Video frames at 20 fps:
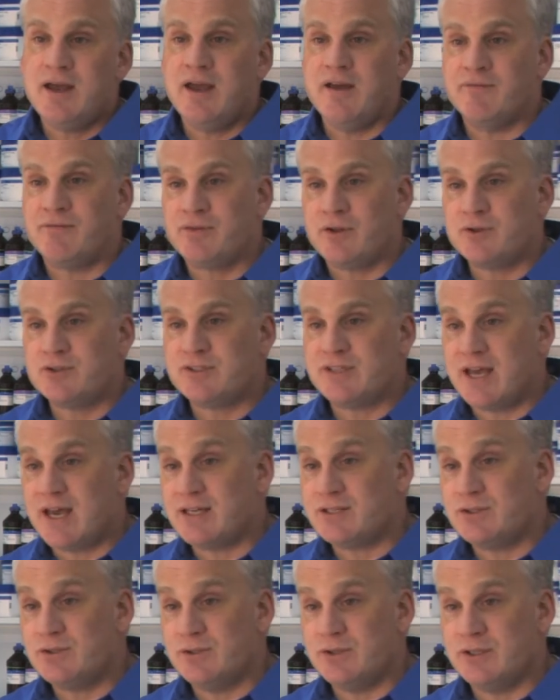And flow
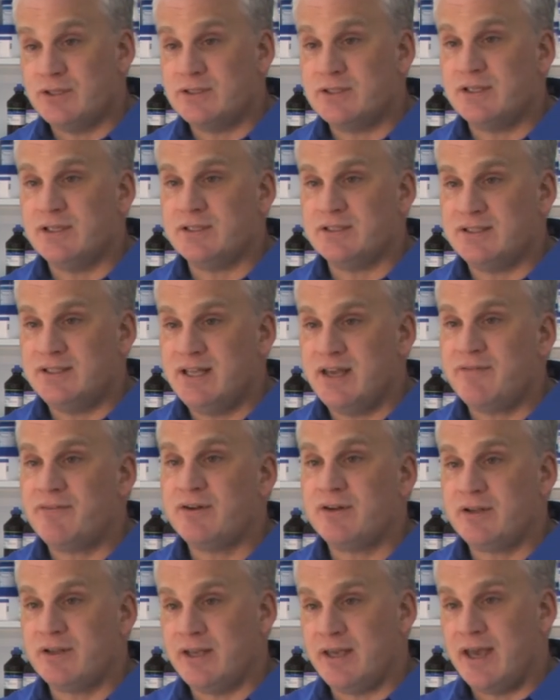science hoods is
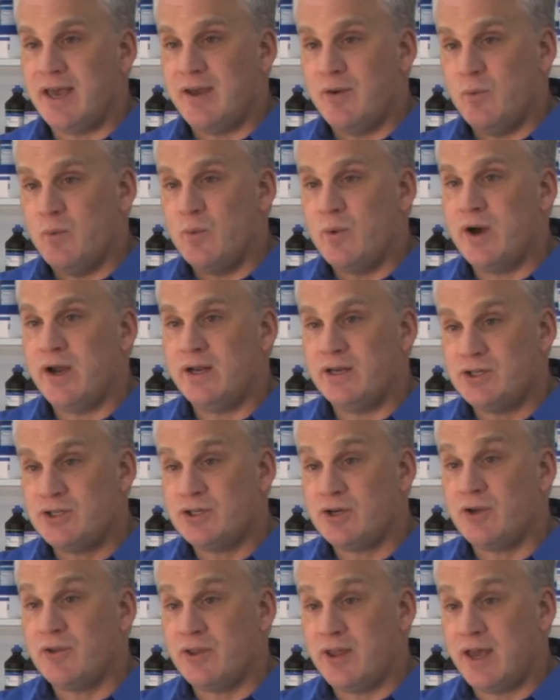definitely a way to
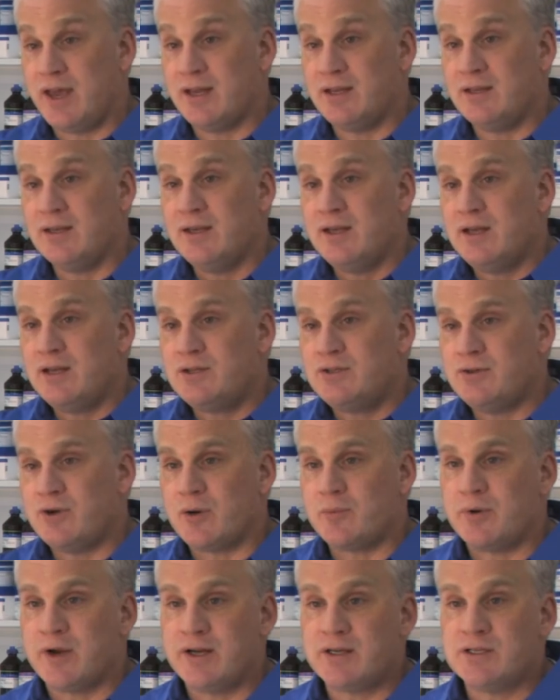show that to
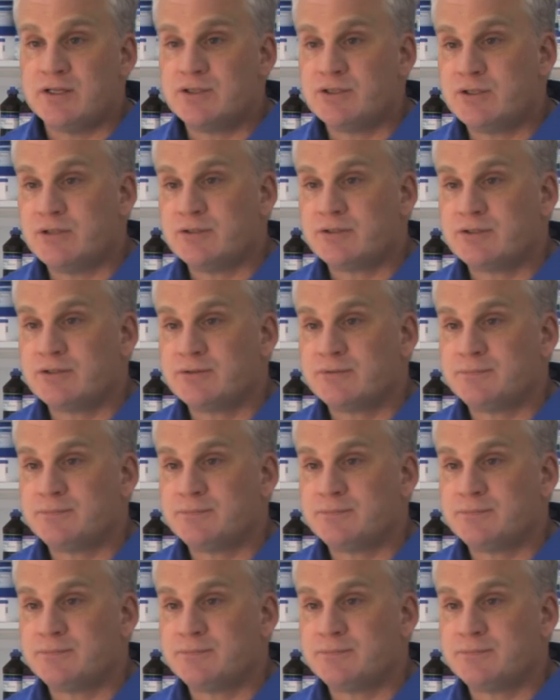our practitioners.